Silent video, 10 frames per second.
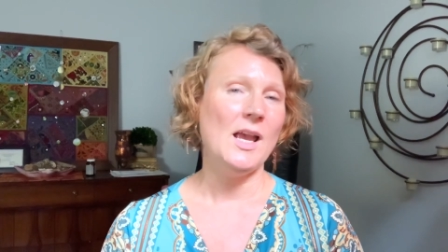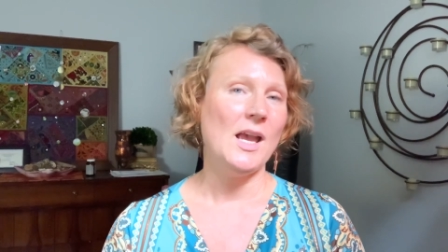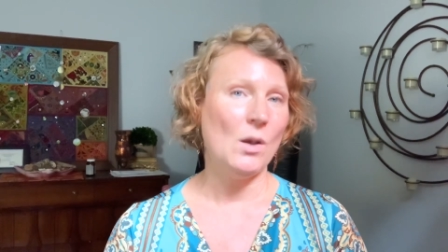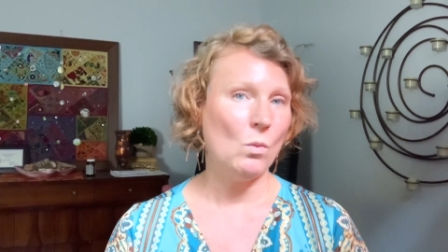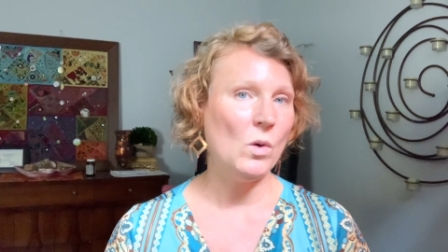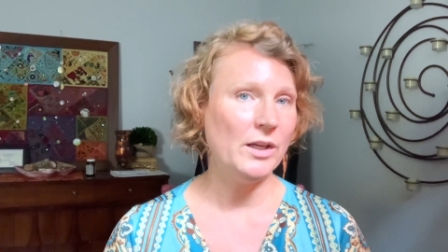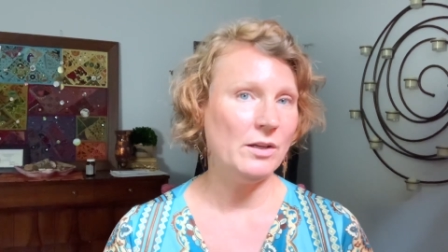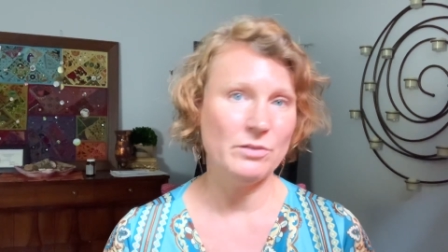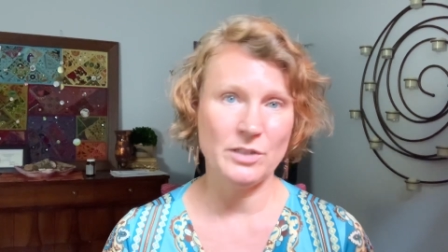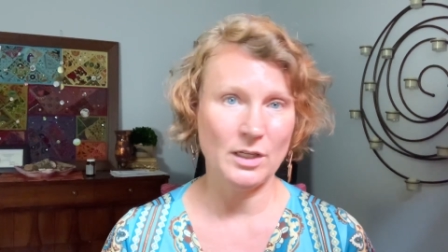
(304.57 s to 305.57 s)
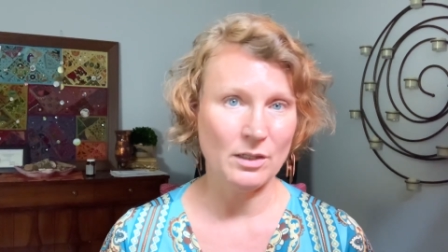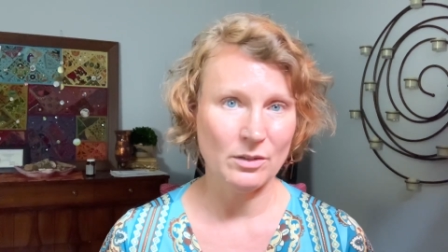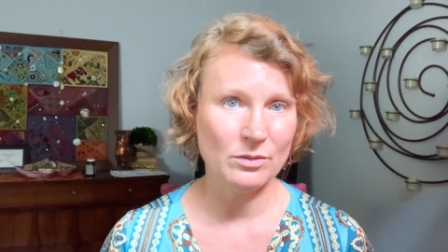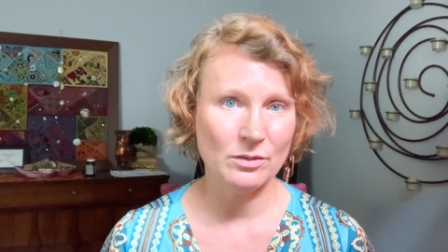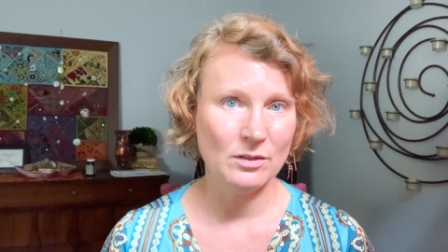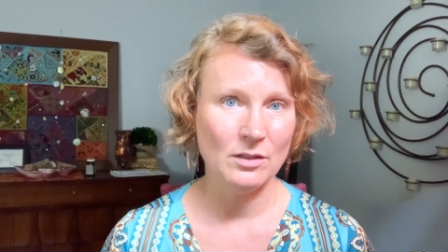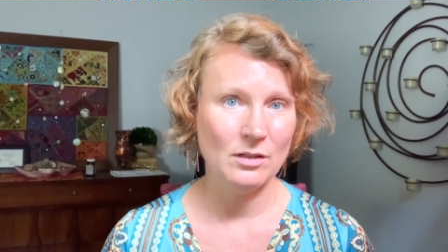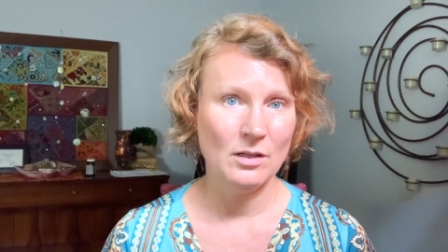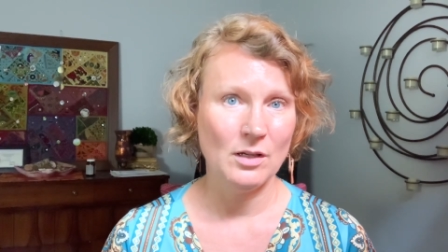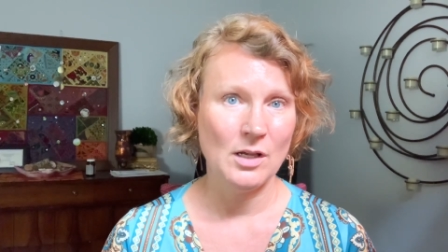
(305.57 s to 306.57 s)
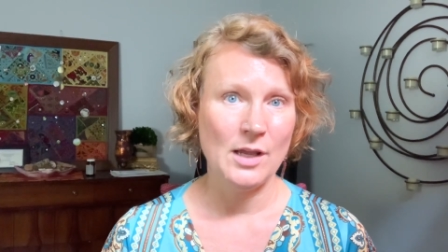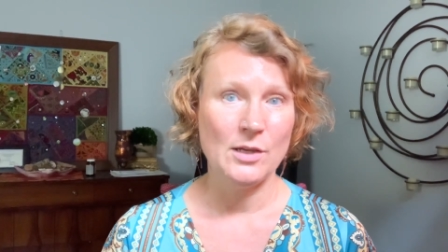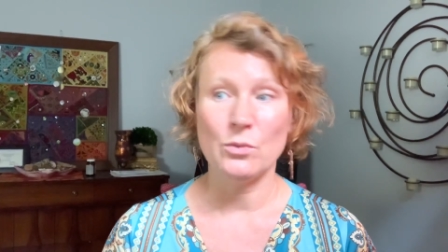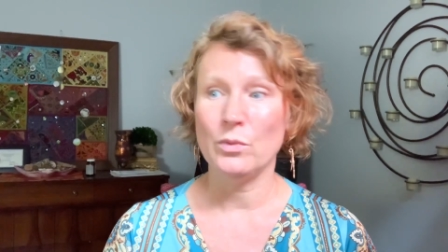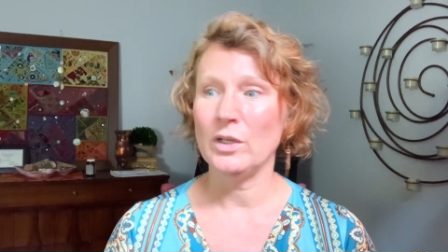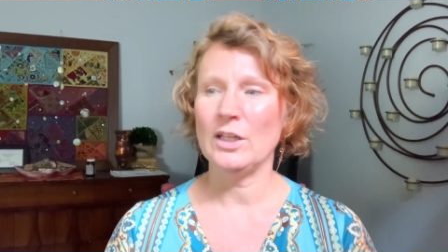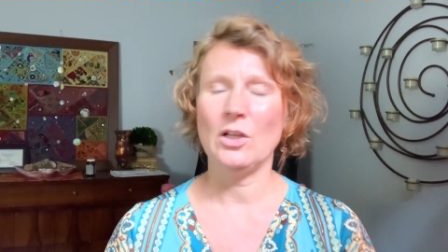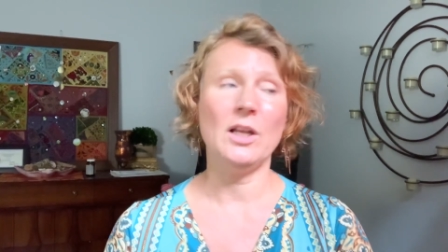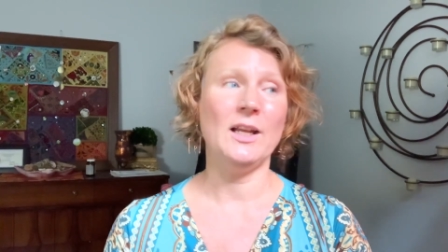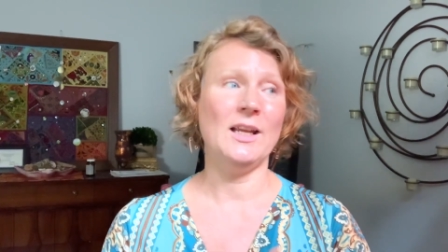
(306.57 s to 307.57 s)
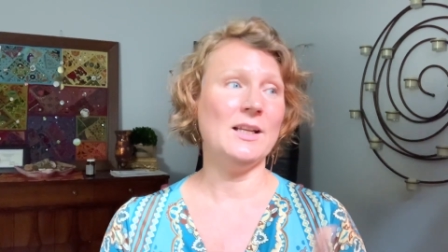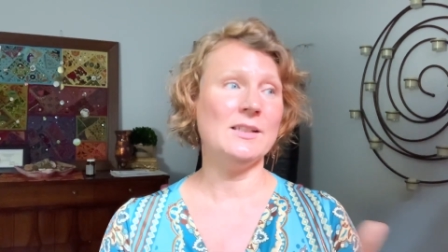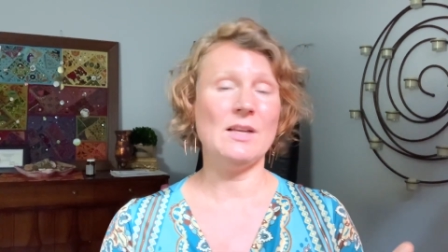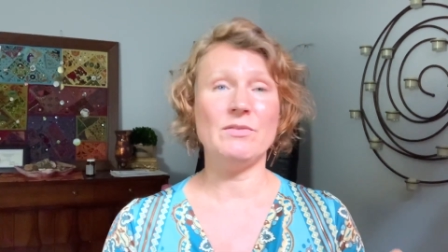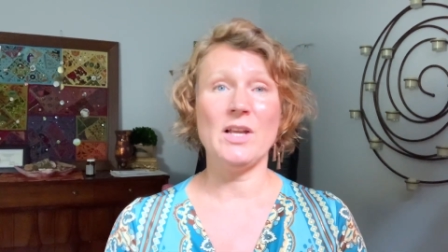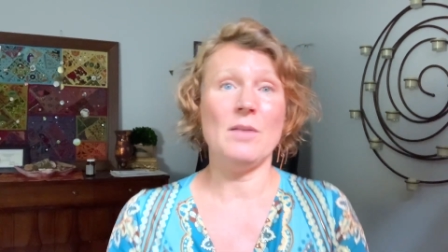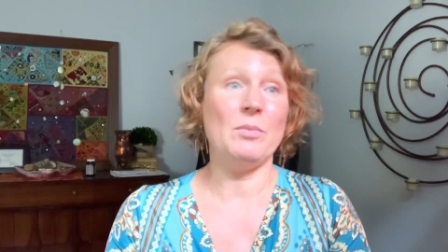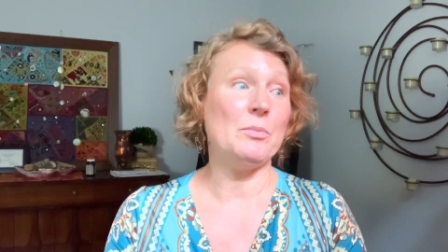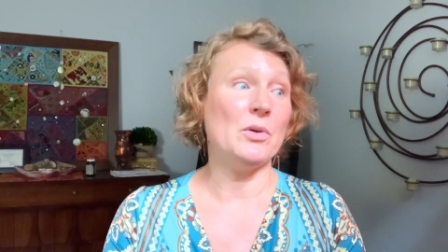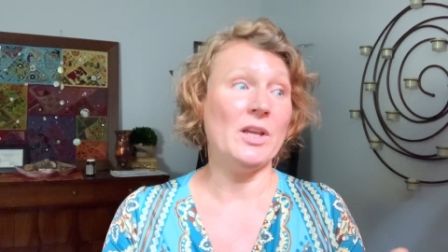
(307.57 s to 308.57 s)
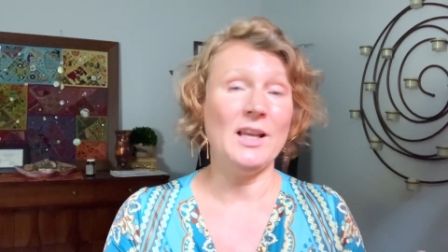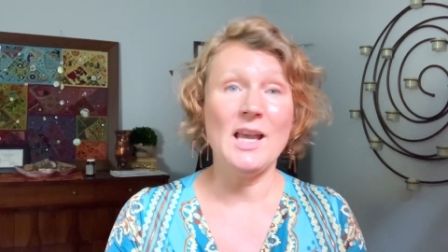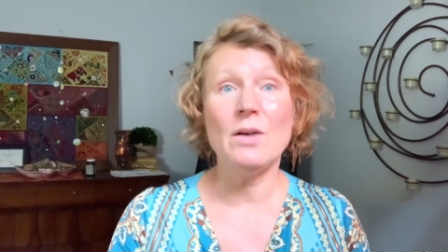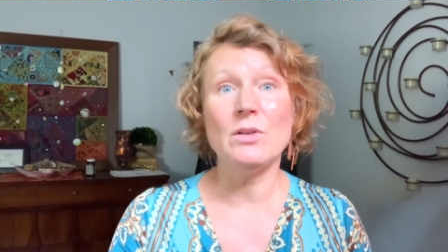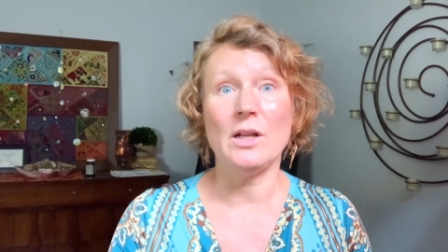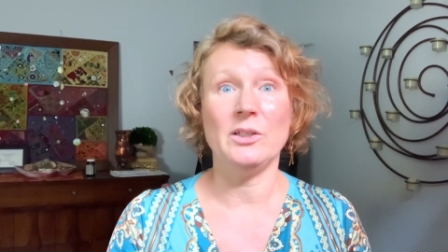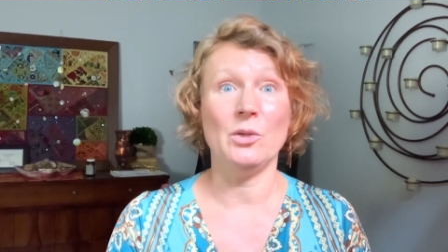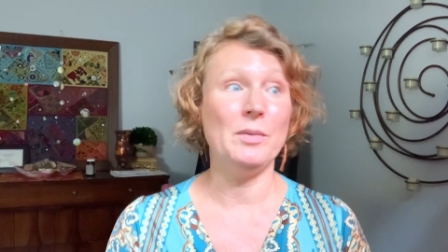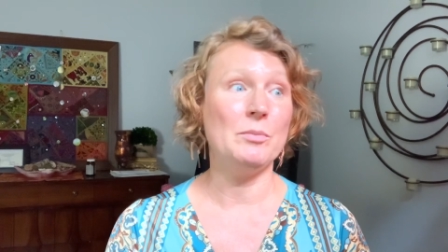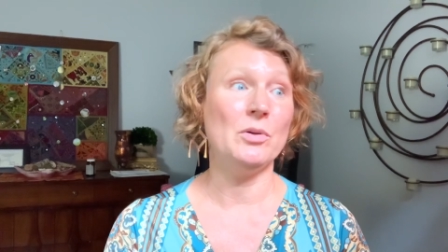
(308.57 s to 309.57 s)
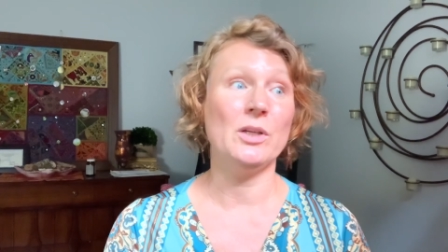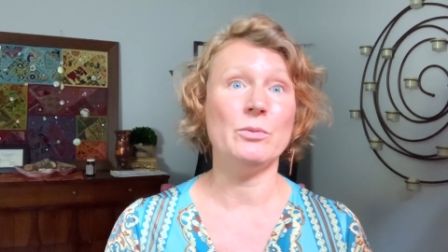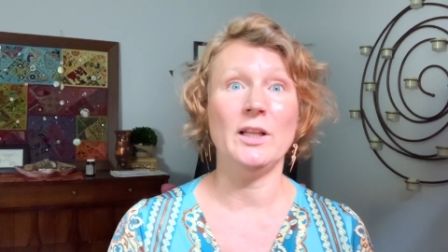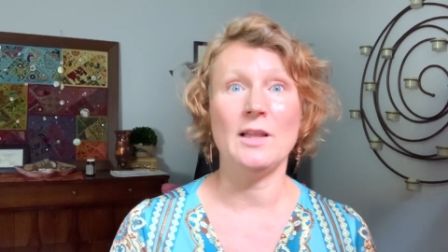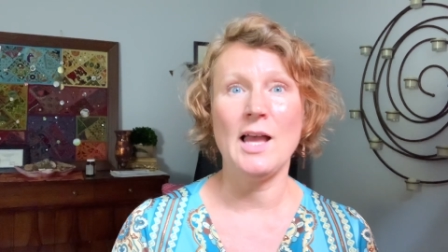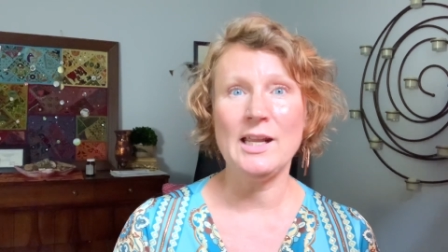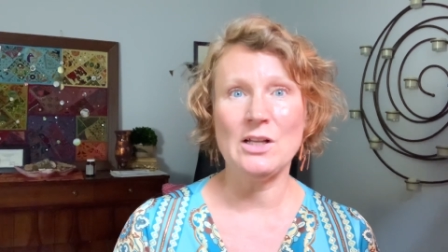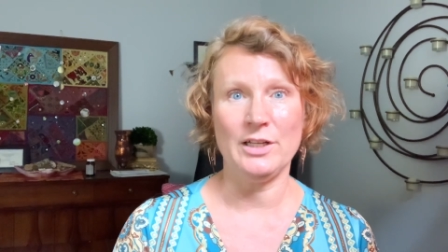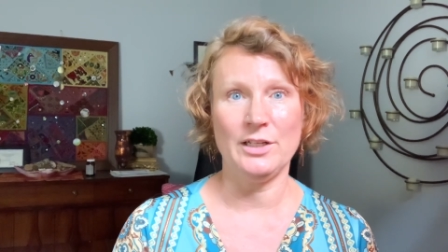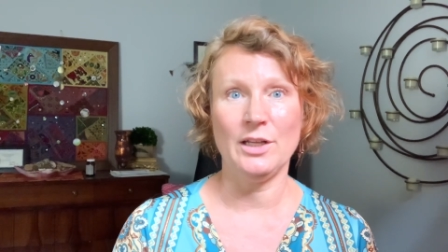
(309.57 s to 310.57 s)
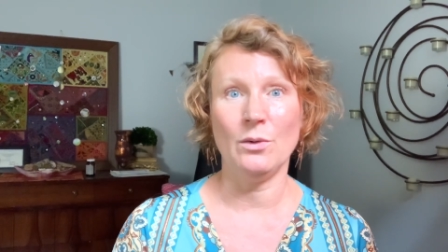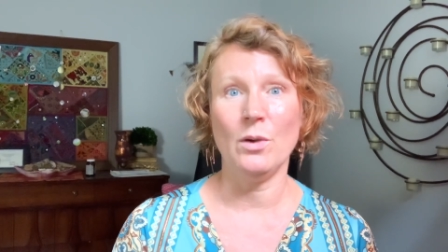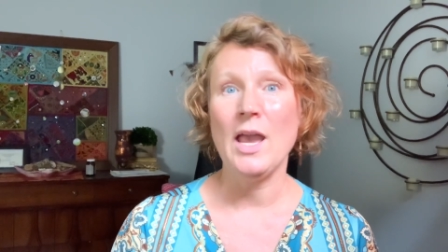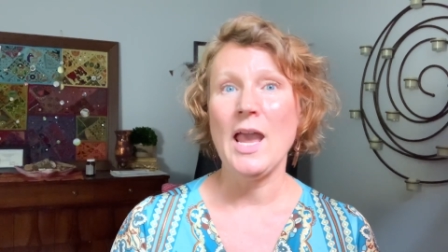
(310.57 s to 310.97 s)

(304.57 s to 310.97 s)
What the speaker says: at what you do. You're really good at getting stuff done. People can count on you. People can rely on you.